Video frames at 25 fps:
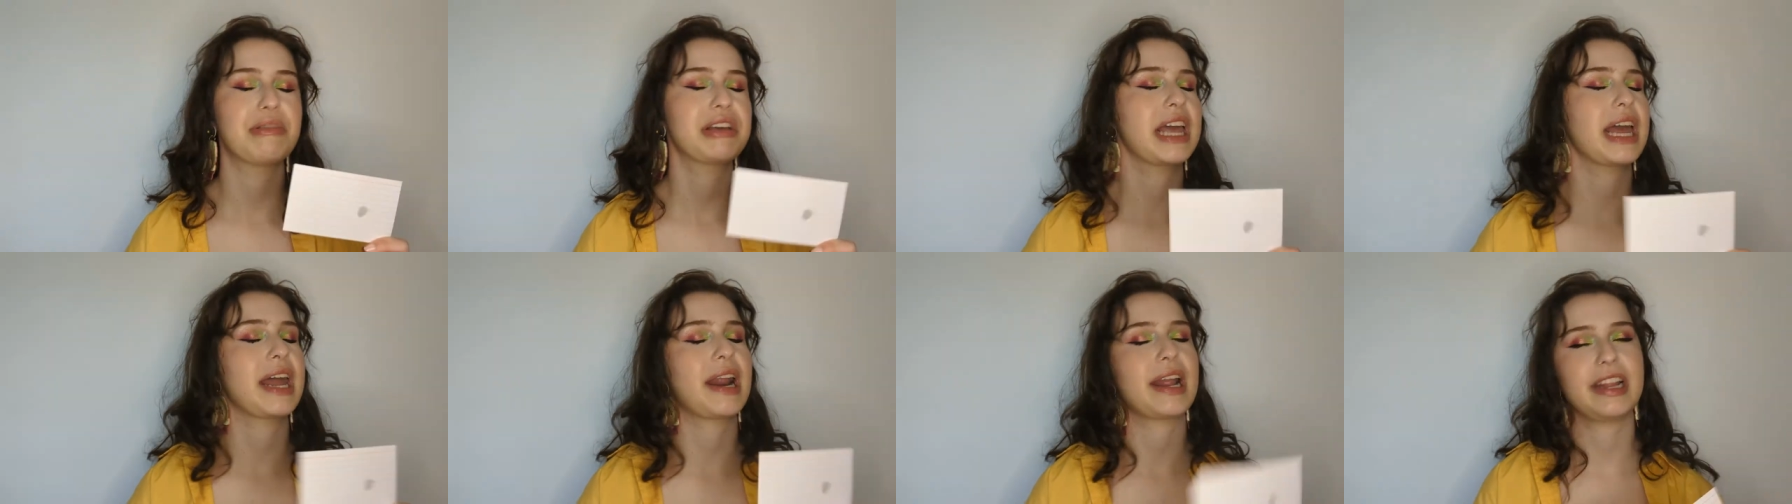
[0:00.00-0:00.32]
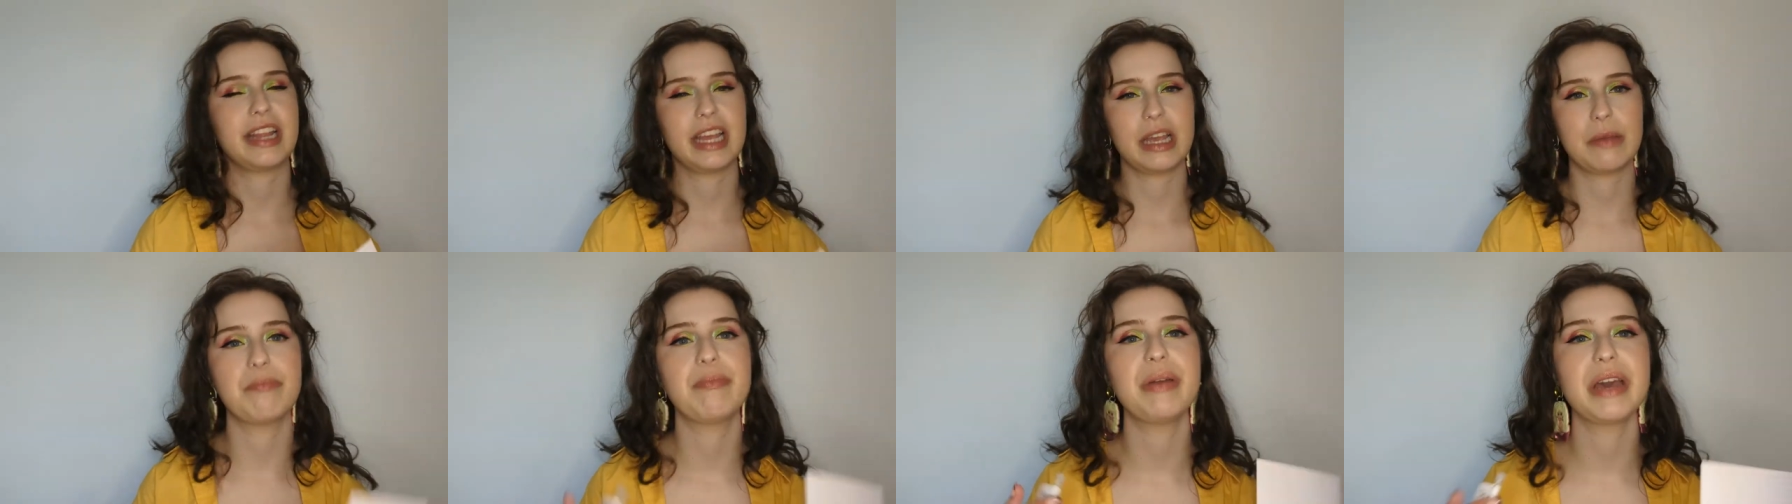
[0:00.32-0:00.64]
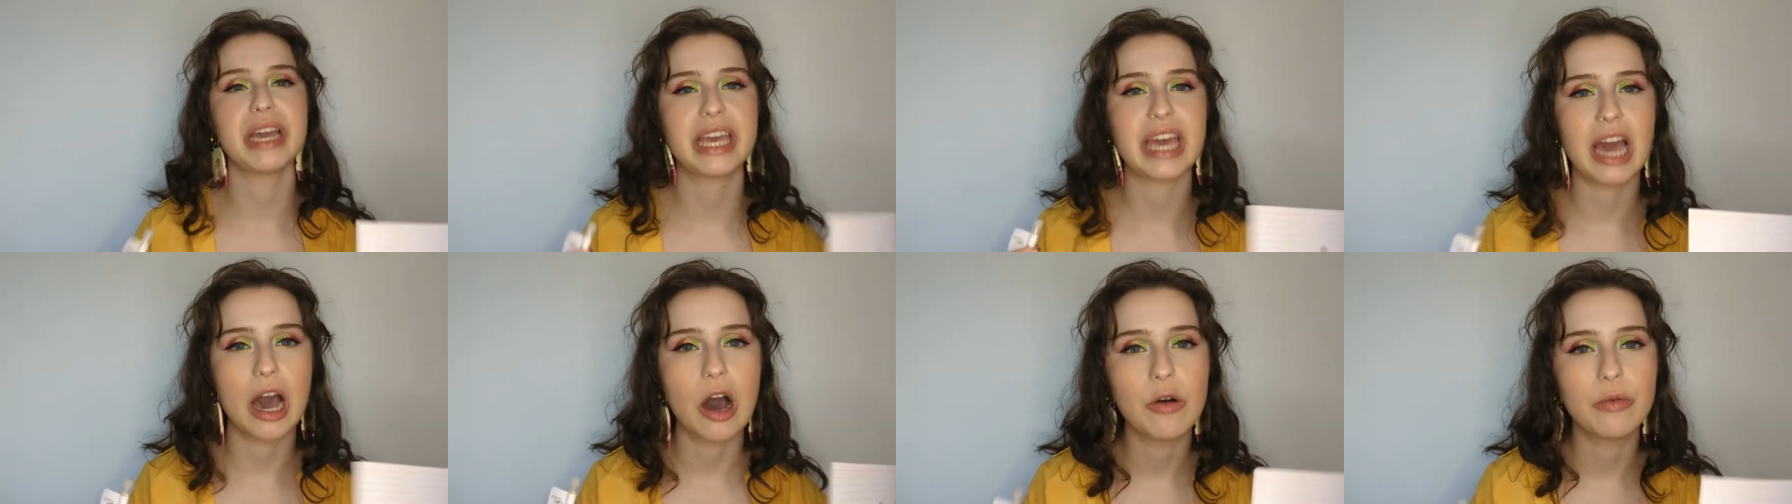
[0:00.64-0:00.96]
but can I like
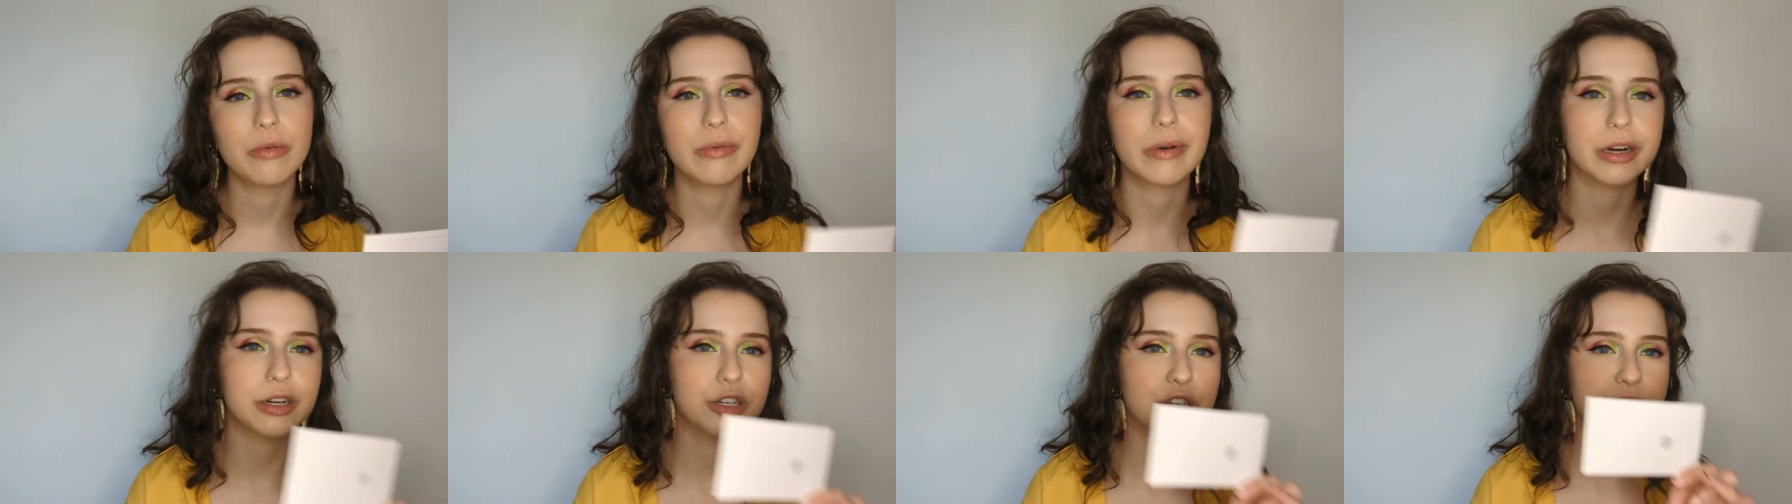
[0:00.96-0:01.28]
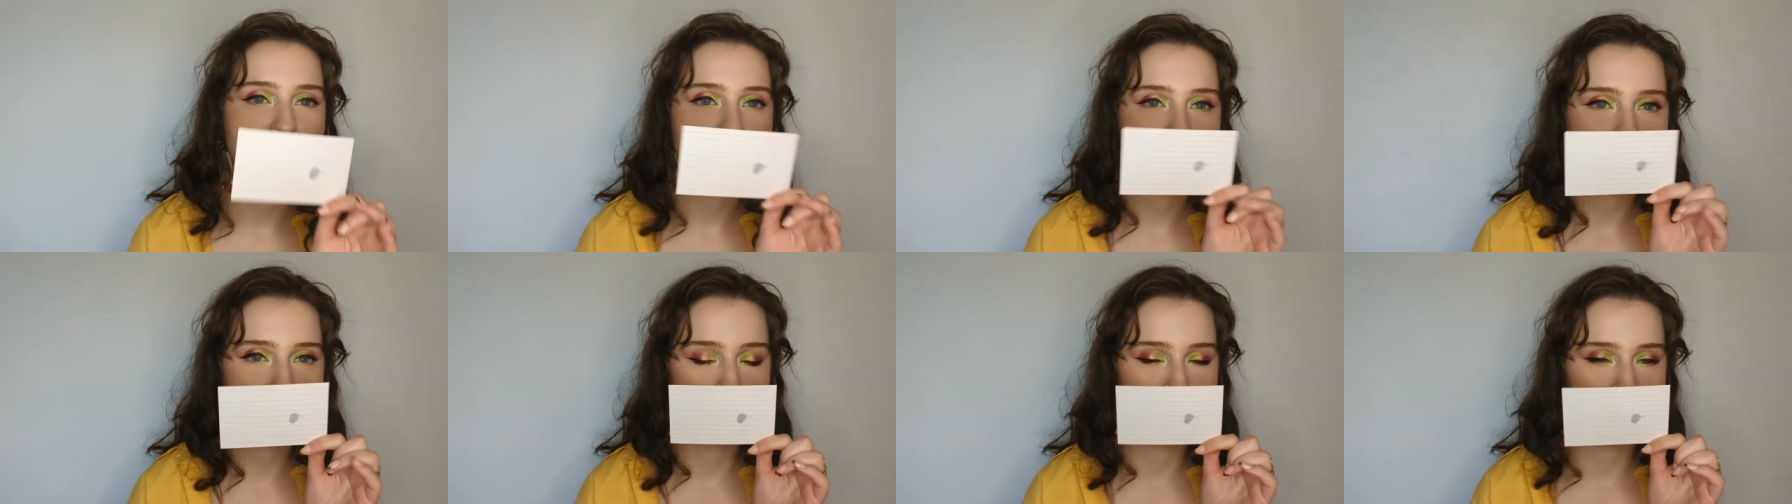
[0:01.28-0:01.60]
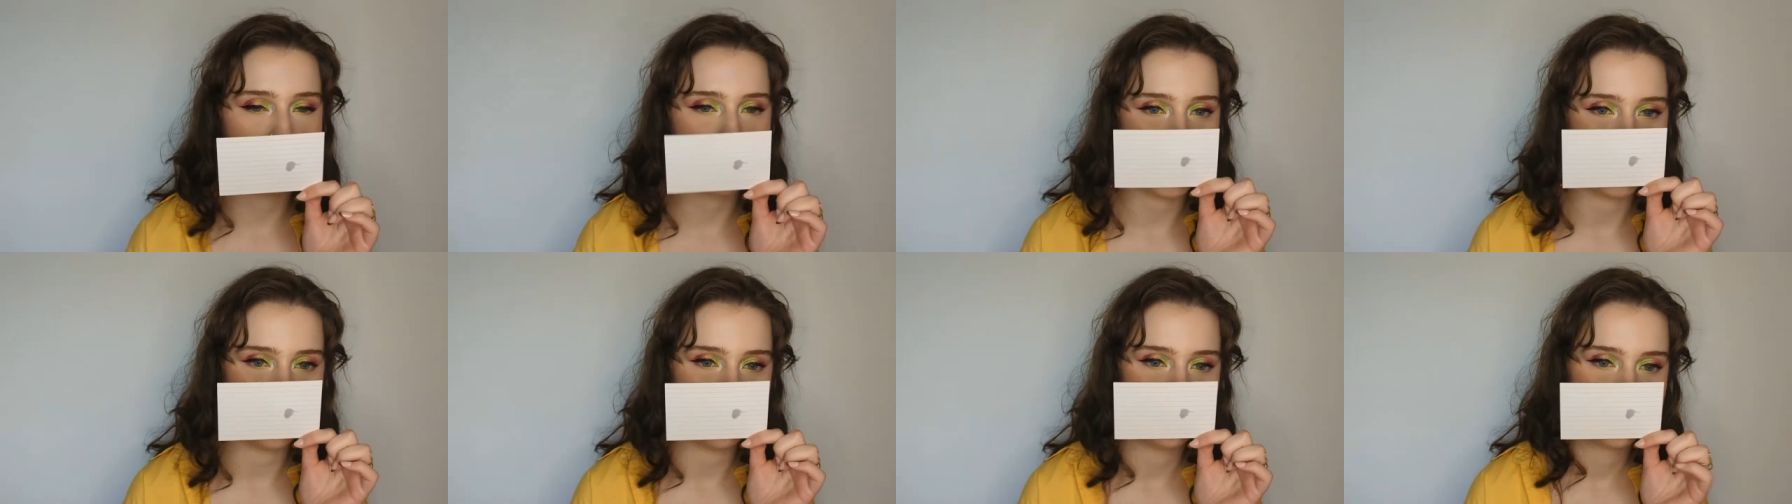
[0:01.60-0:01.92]
pick out
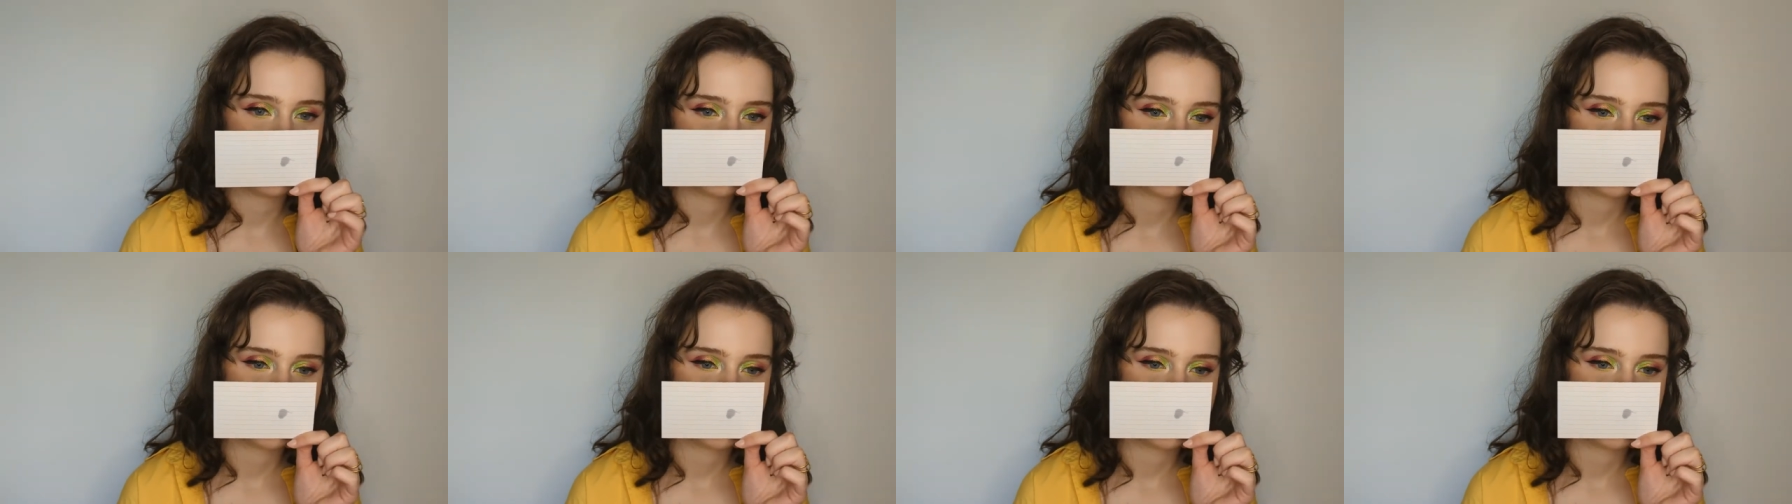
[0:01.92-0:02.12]
marshmallow? No.